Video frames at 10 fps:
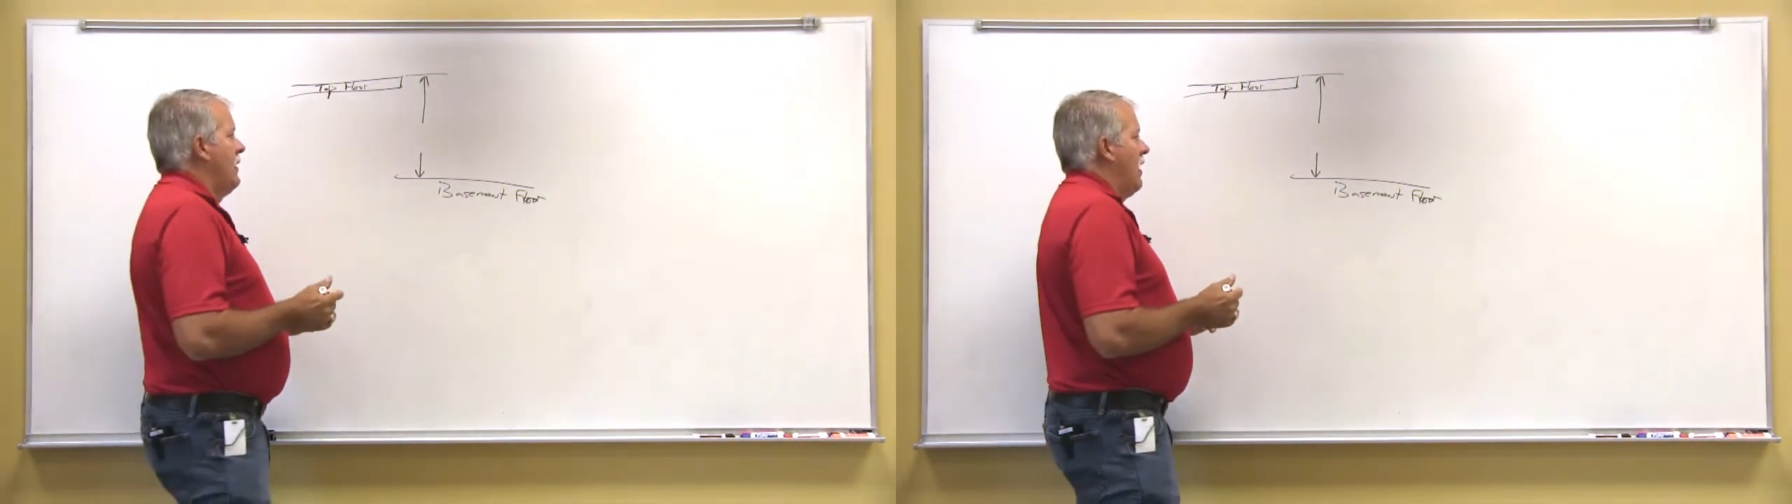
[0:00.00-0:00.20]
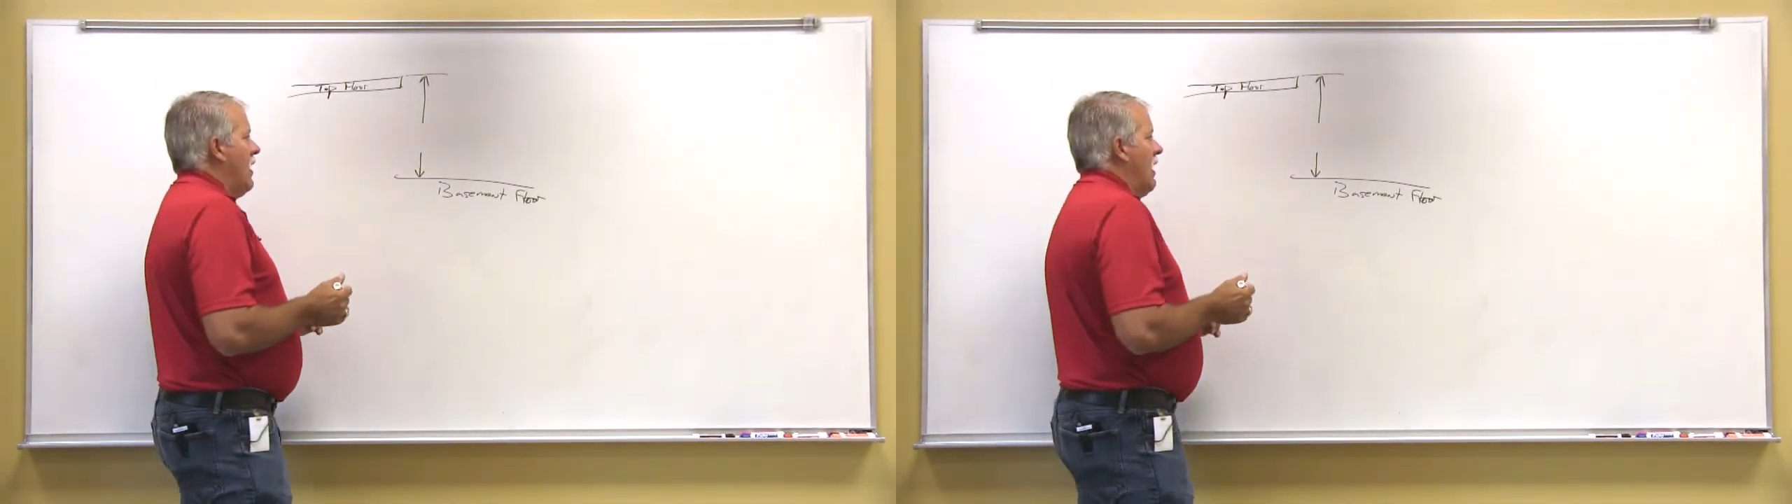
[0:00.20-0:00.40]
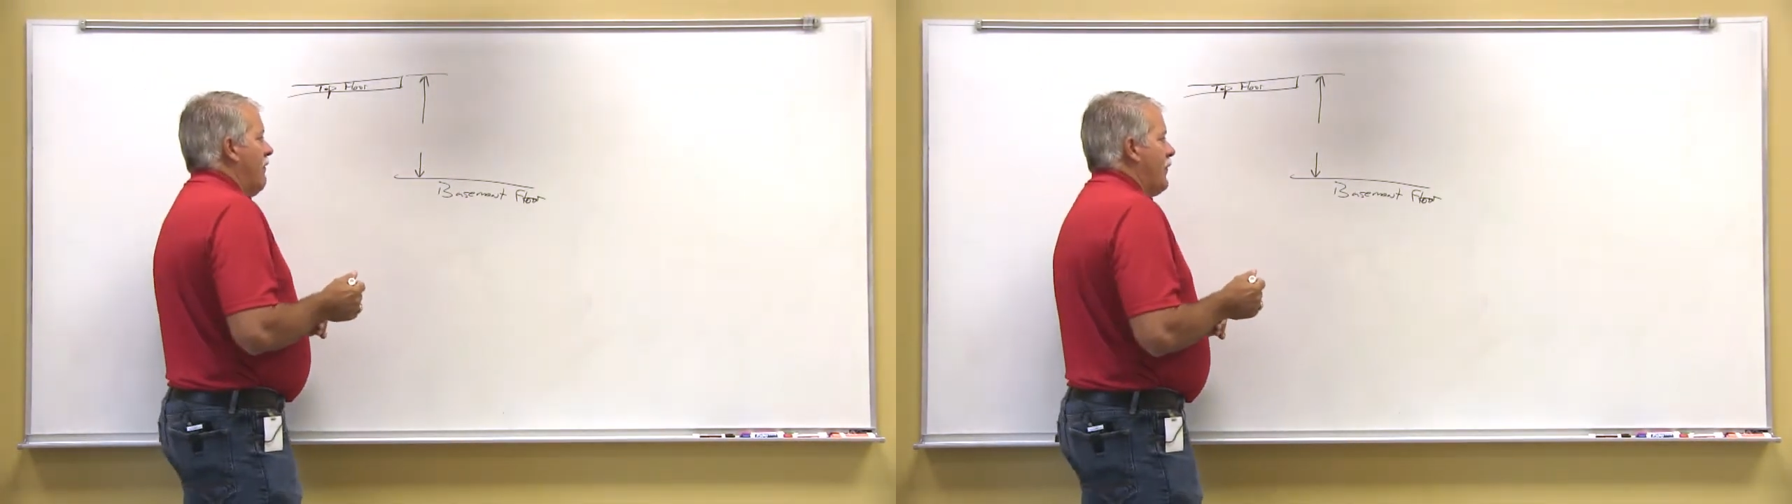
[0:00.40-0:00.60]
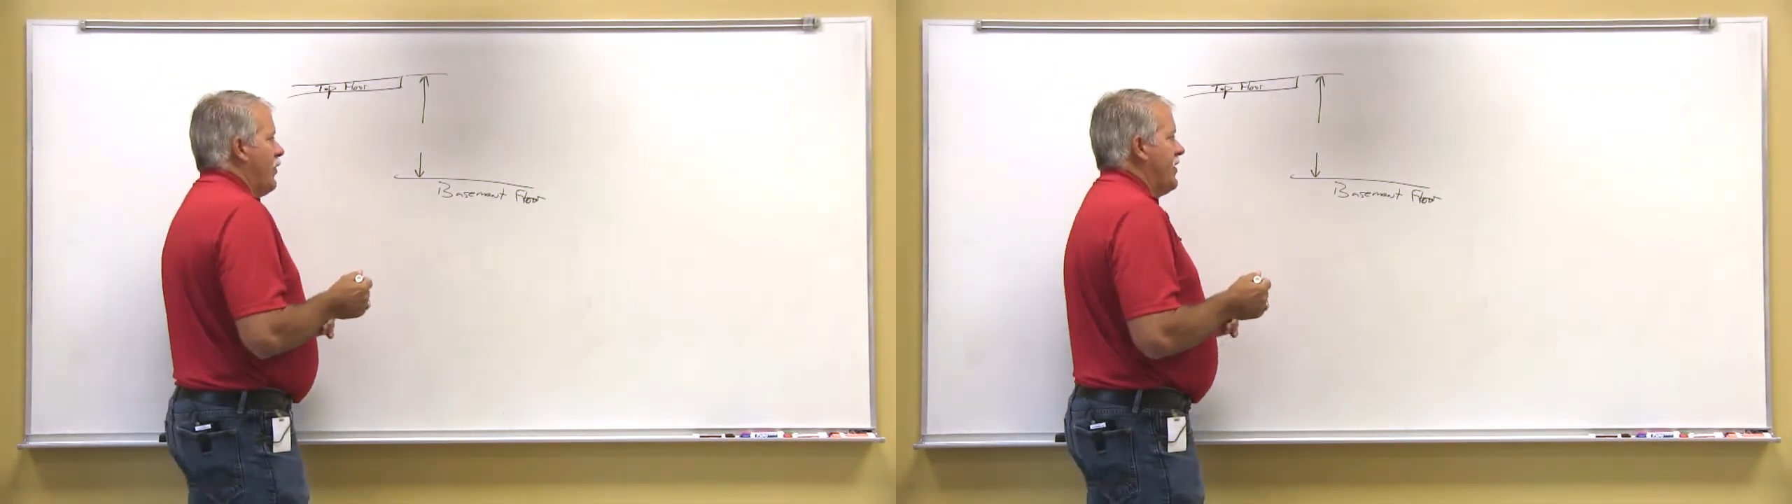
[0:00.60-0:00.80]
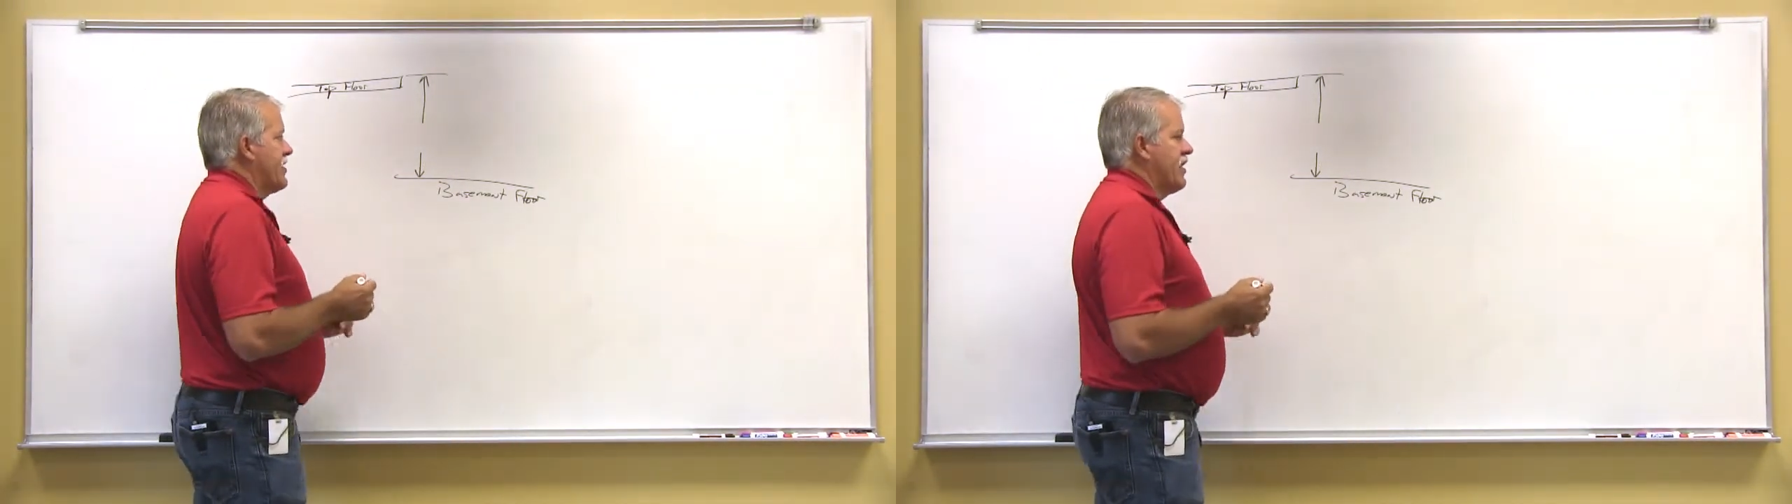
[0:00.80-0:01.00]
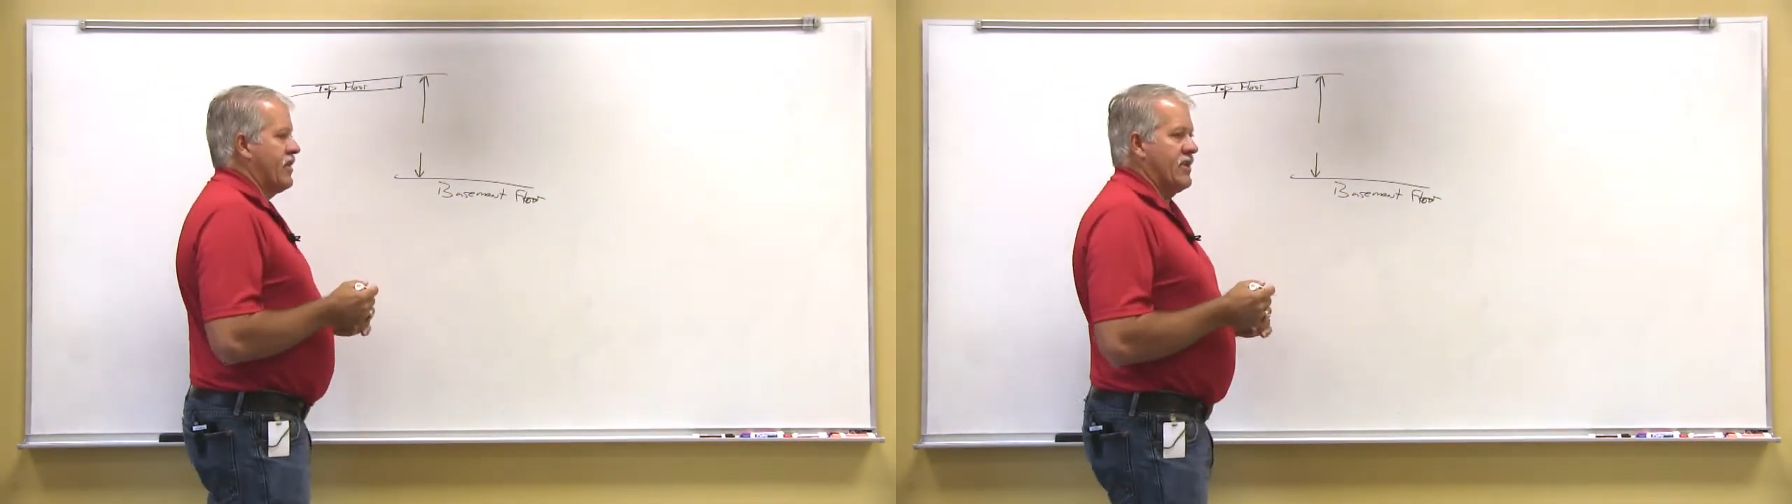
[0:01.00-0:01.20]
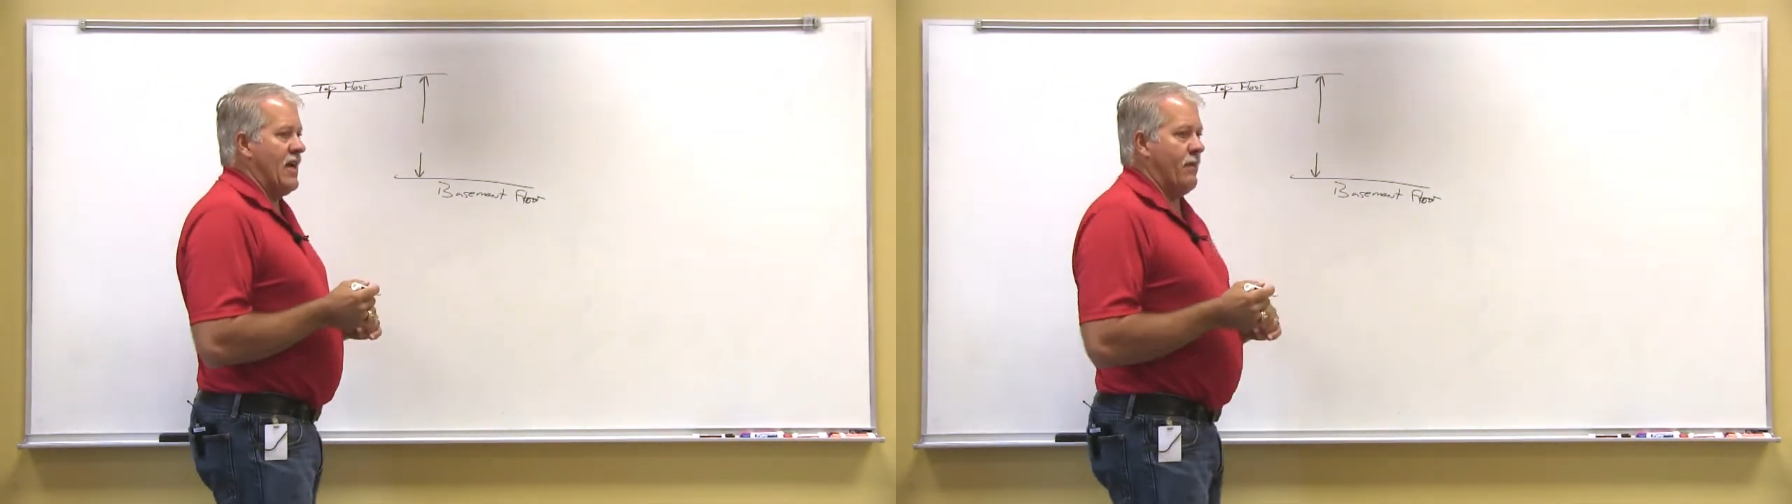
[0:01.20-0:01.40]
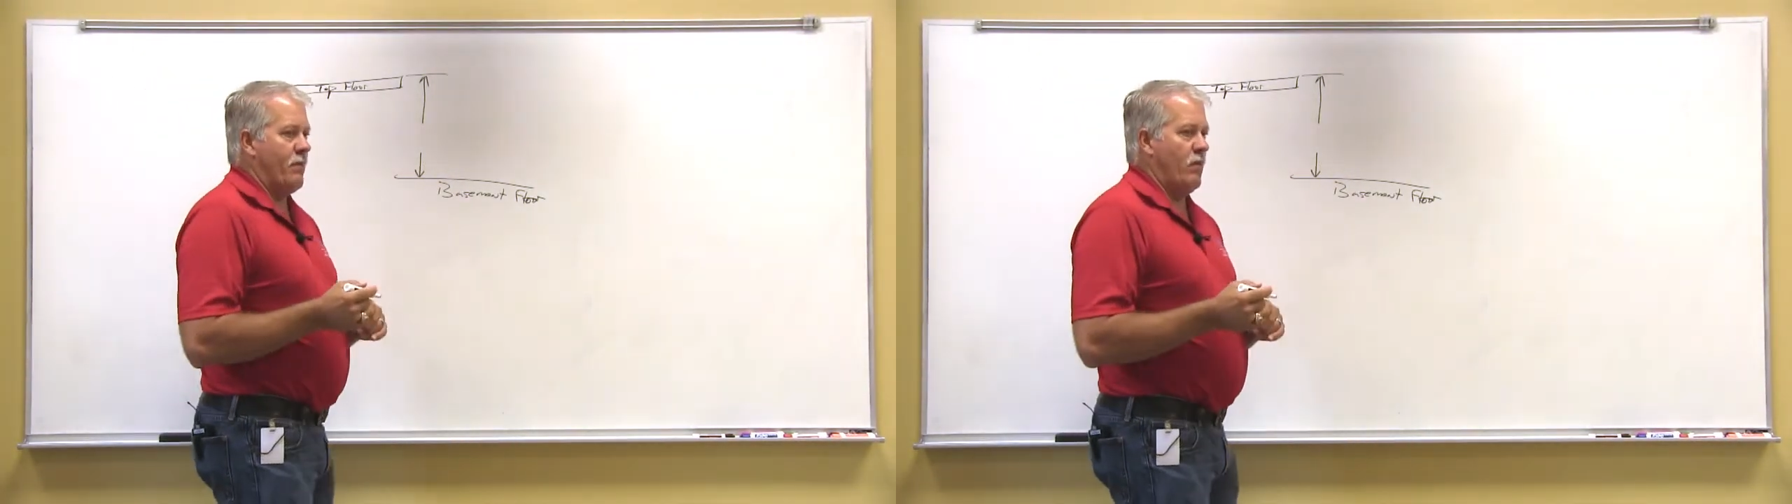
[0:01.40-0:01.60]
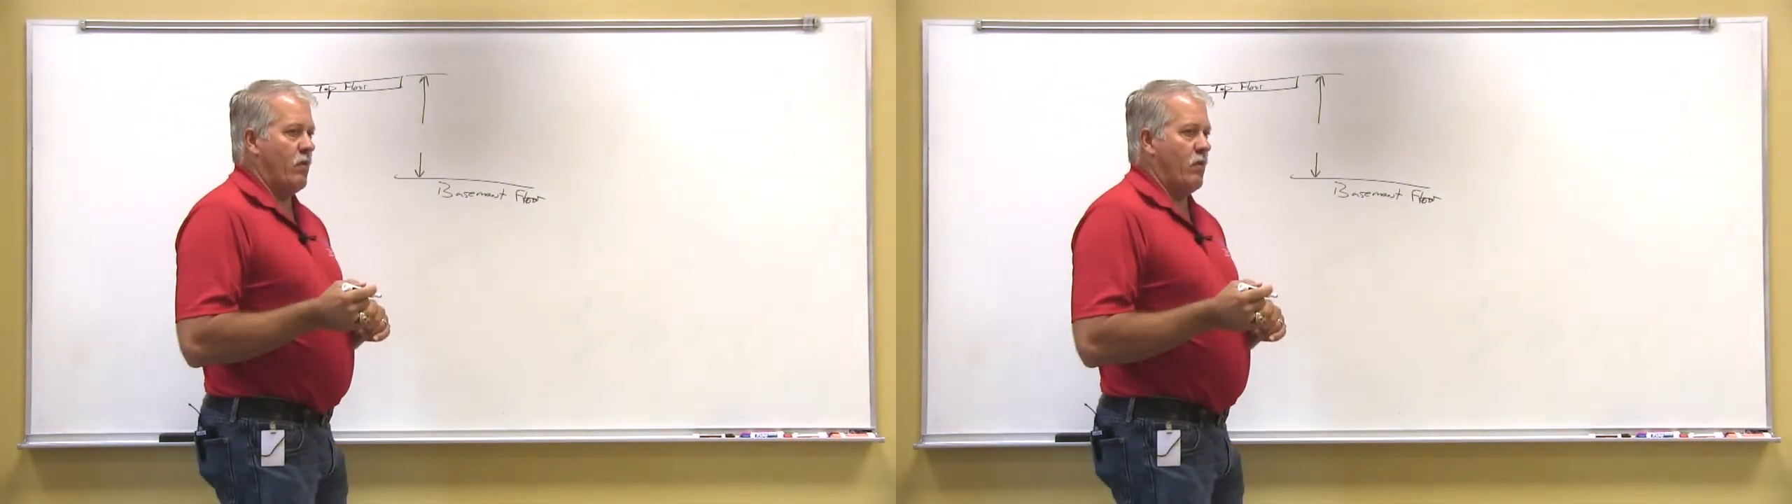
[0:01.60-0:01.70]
Uh, for this example,